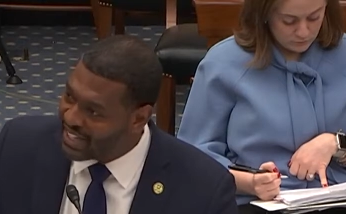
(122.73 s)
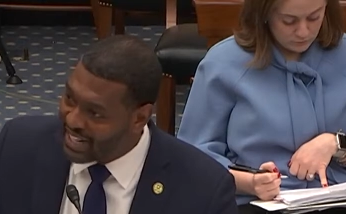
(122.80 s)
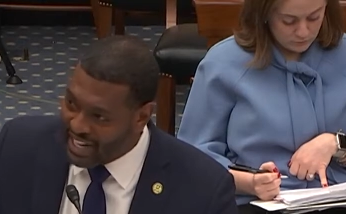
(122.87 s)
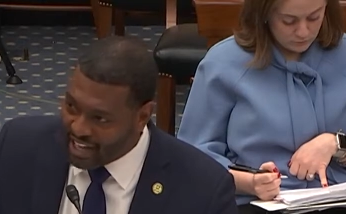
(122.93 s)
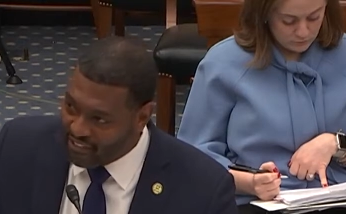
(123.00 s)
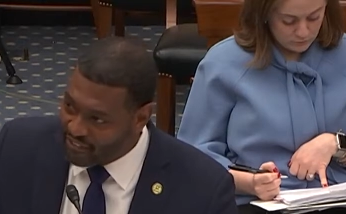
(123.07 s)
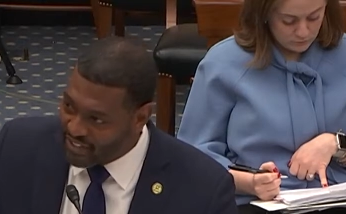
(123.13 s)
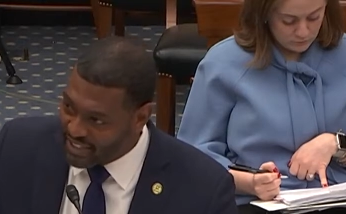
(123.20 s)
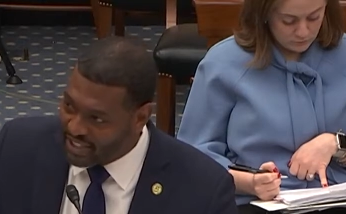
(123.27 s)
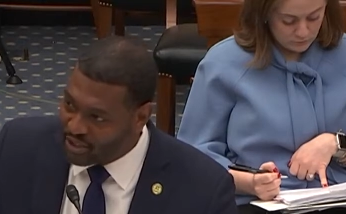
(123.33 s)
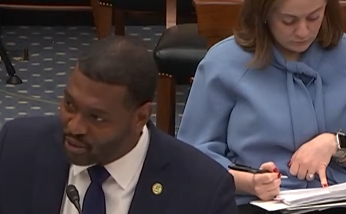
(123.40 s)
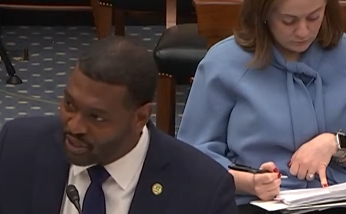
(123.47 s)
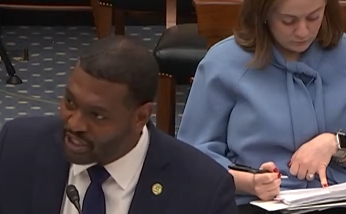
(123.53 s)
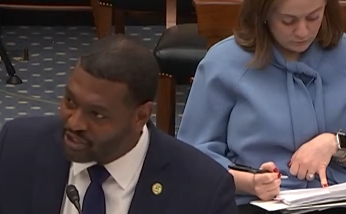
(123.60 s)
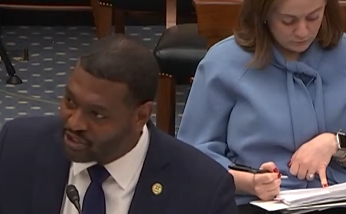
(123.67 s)
Speaker 1: at every
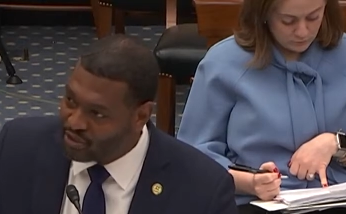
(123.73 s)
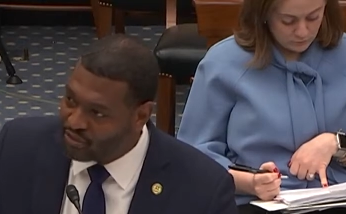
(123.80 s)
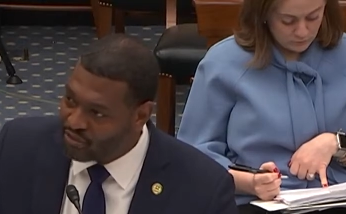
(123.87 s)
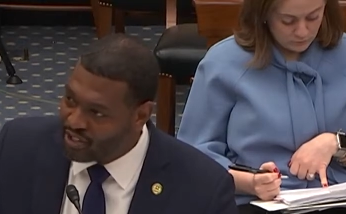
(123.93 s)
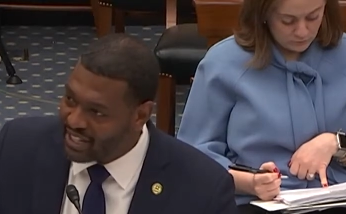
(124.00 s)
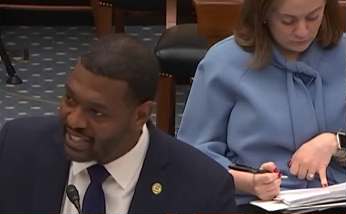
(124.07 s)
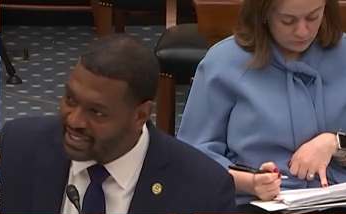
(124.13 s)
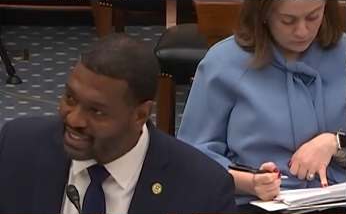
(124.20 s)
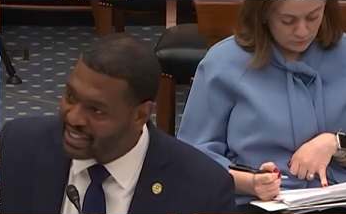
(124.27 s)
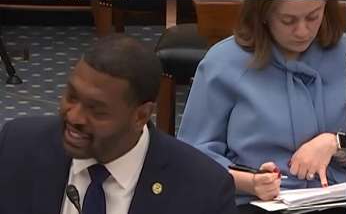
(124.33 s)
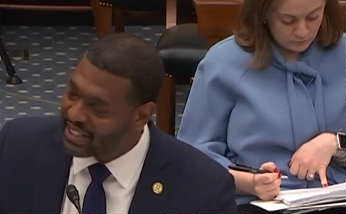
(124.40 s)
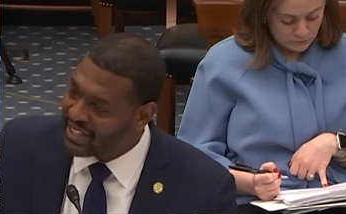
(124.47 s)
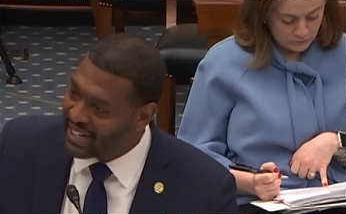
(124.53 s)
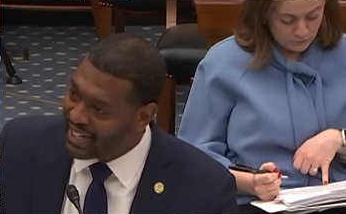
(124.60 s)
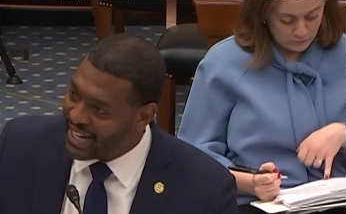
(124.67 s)
single issue you've raised,
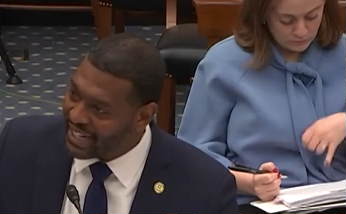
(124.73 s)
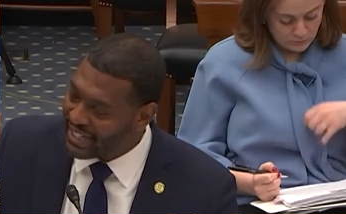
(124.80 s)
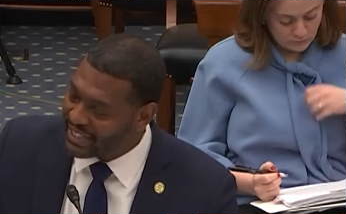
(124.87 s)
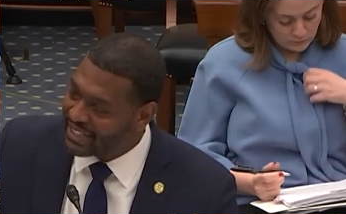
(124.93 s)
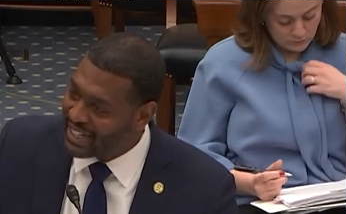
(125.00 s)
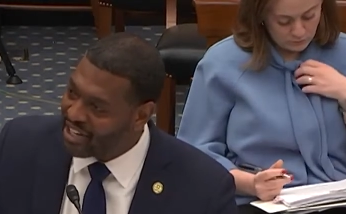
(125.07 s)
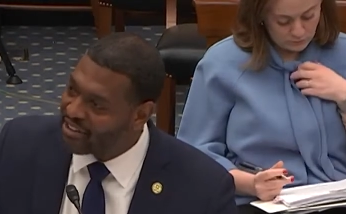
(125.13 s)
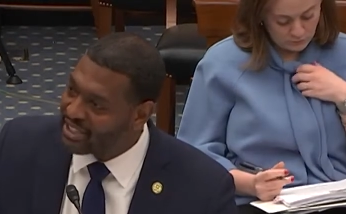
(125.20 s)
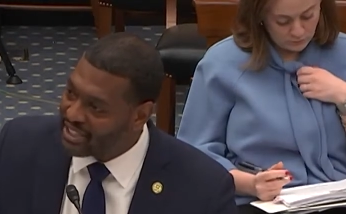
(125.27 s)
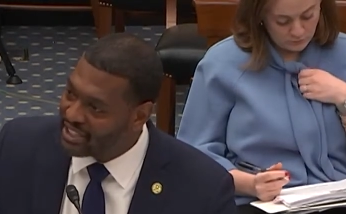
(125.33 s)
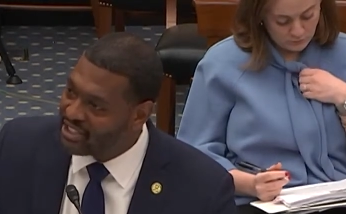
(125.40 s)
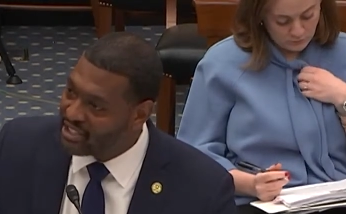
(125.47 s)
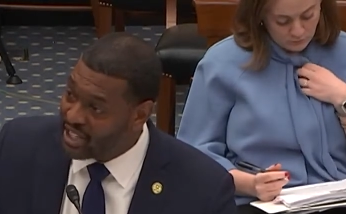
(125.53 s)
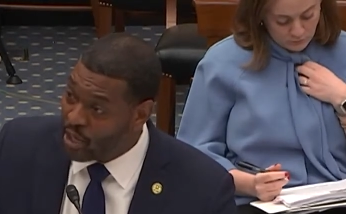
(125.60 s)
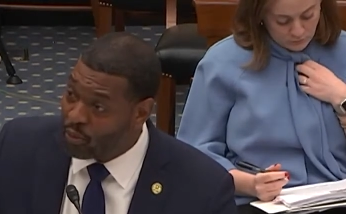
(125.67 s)
and I can guarantee
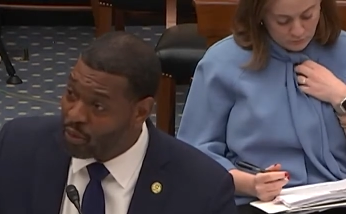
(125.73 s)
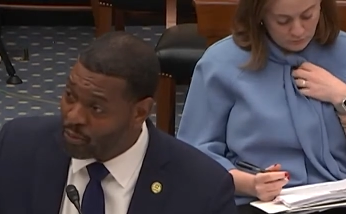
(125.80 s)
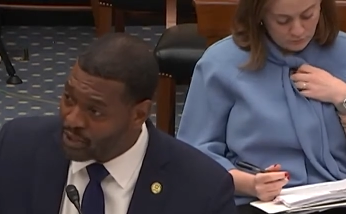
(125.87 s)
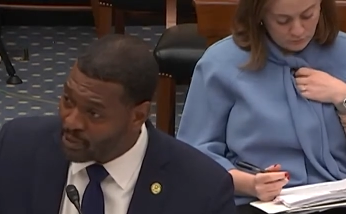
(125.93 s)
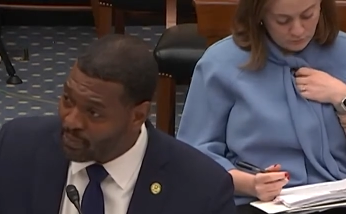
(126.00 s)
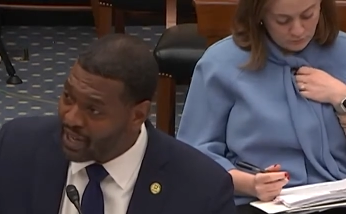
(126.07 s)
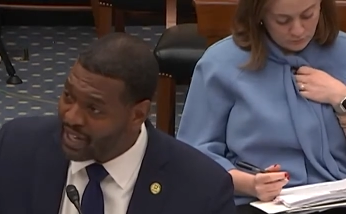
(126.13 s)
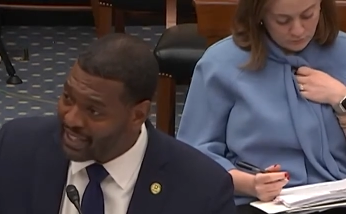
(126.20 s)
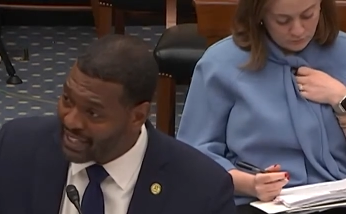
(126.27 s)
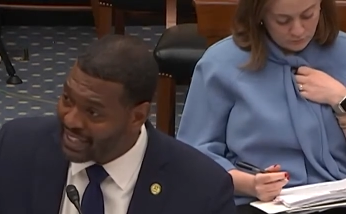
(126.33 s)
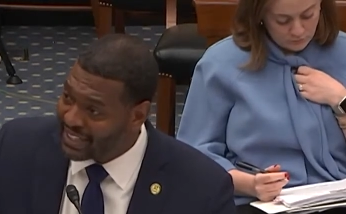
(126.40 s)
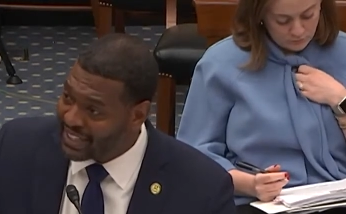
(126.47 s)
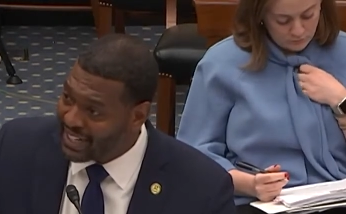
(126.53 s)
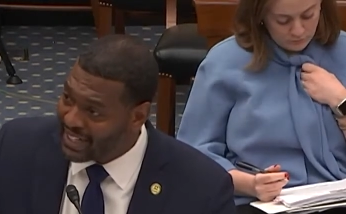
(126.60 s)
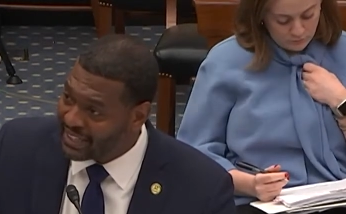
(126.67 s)
you that we're responding
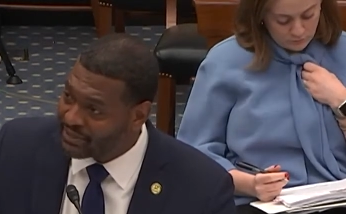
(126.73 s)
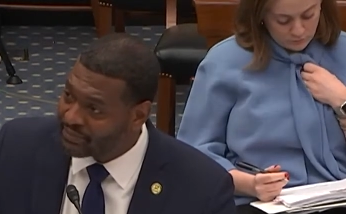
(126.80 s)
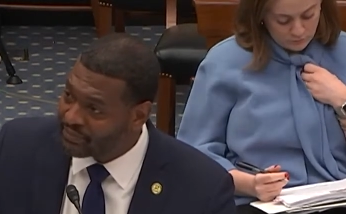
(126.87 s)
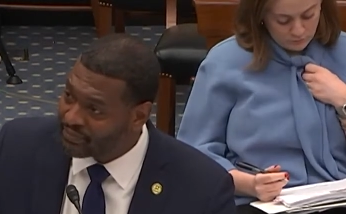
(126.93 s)
in kind